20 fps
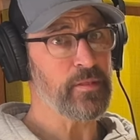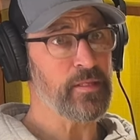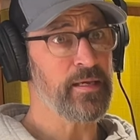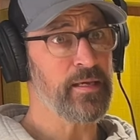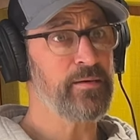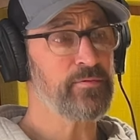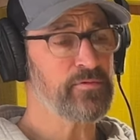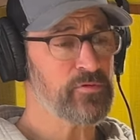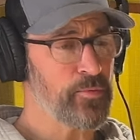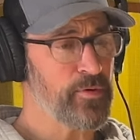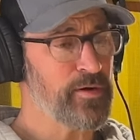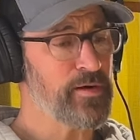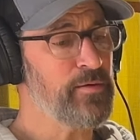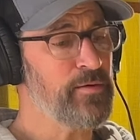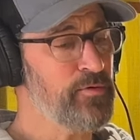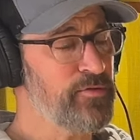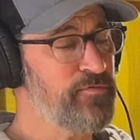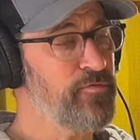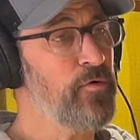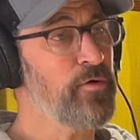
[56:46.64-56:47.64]
I was working
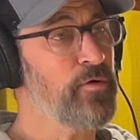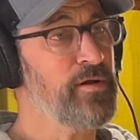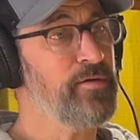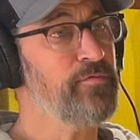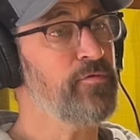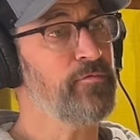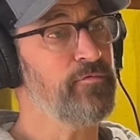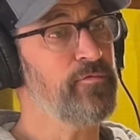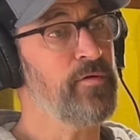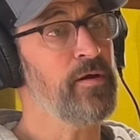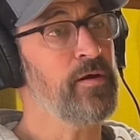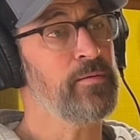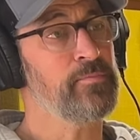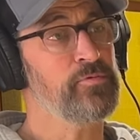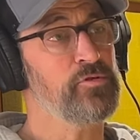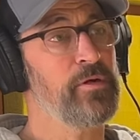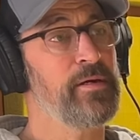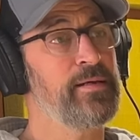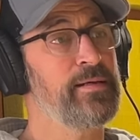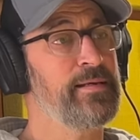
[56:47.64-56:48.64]
with four different farms
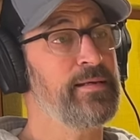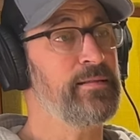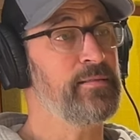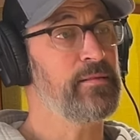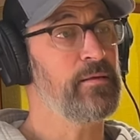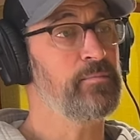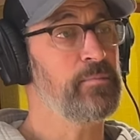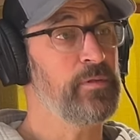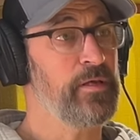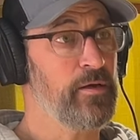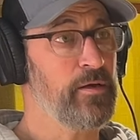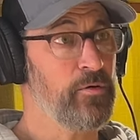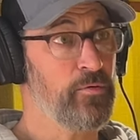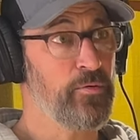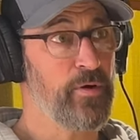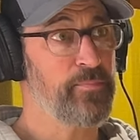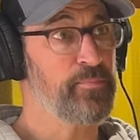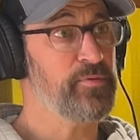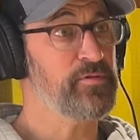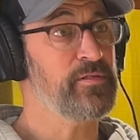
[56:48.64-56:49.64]
trying to get them legal
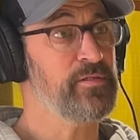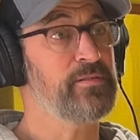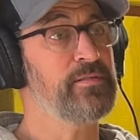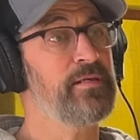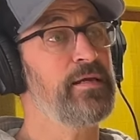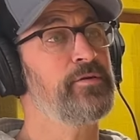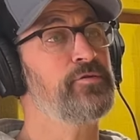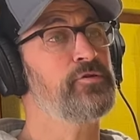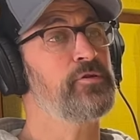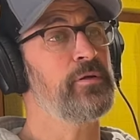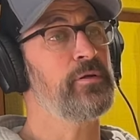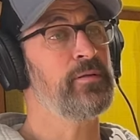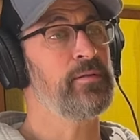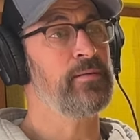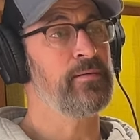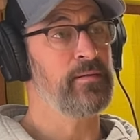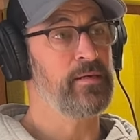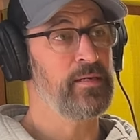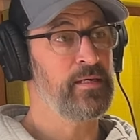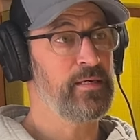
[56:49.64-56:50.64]
representation
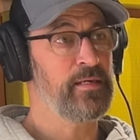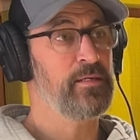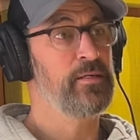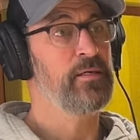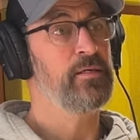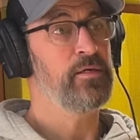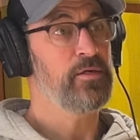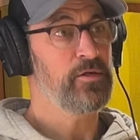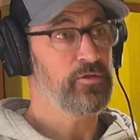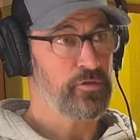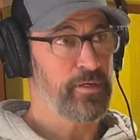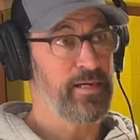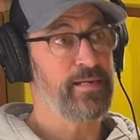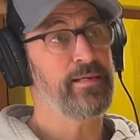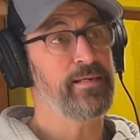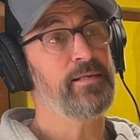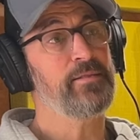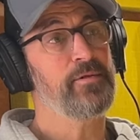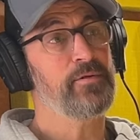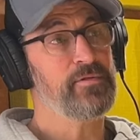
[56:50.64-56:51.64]
and trying to
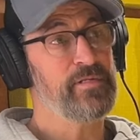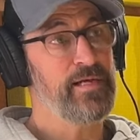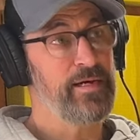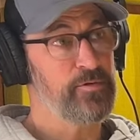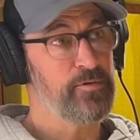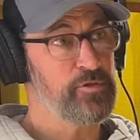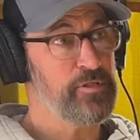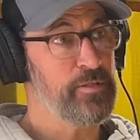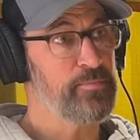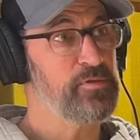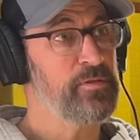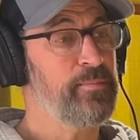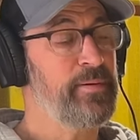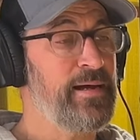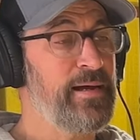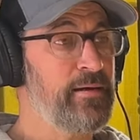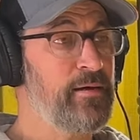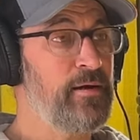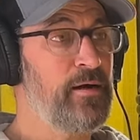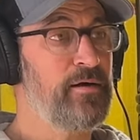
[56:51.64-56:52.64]
get their townships to
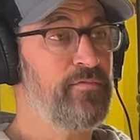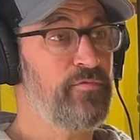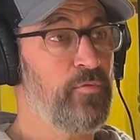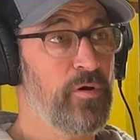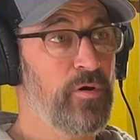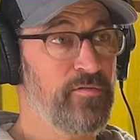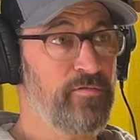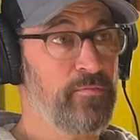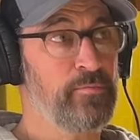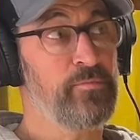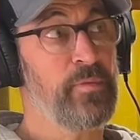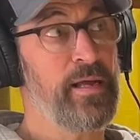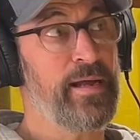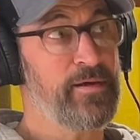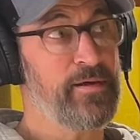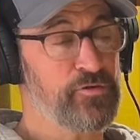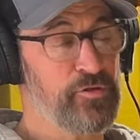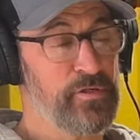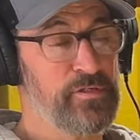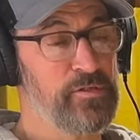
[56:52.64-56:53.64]
back off. One of them
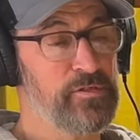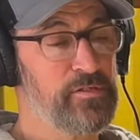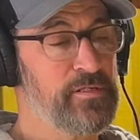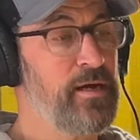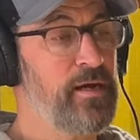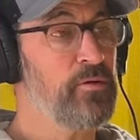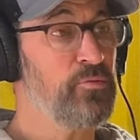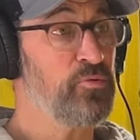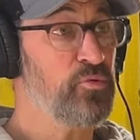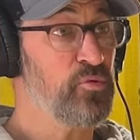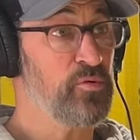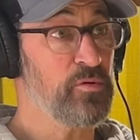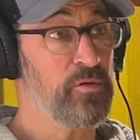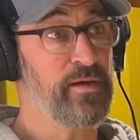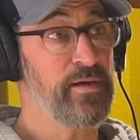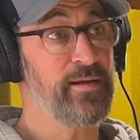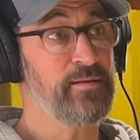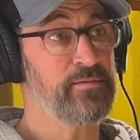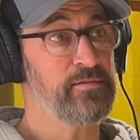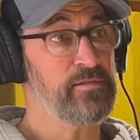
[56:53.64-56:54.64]
actually just got ruled
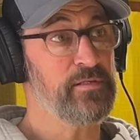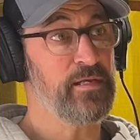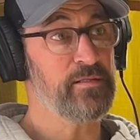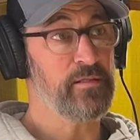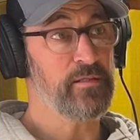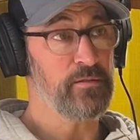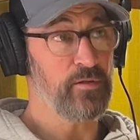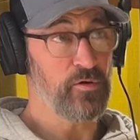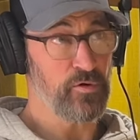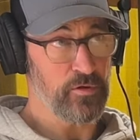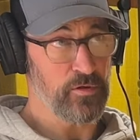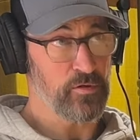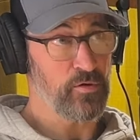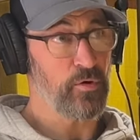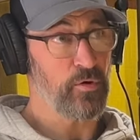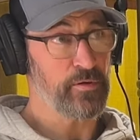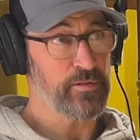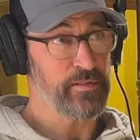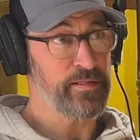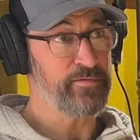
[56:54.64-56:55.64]
against at the local
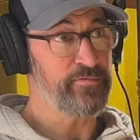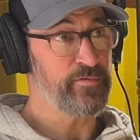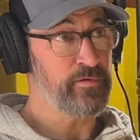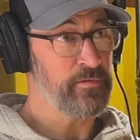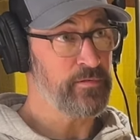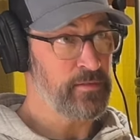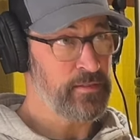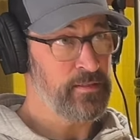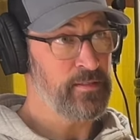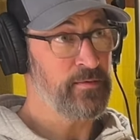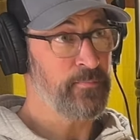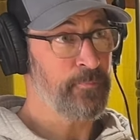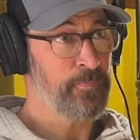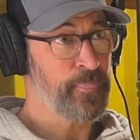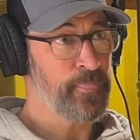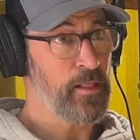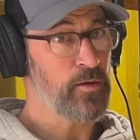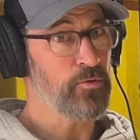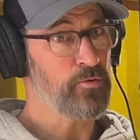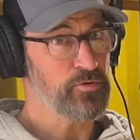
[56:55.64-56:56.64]
court level,
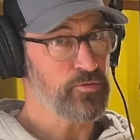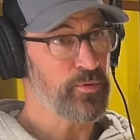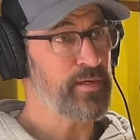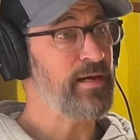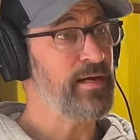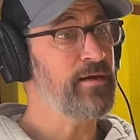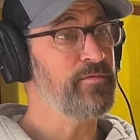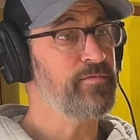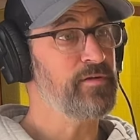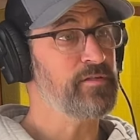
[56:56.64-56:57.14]
which we kind of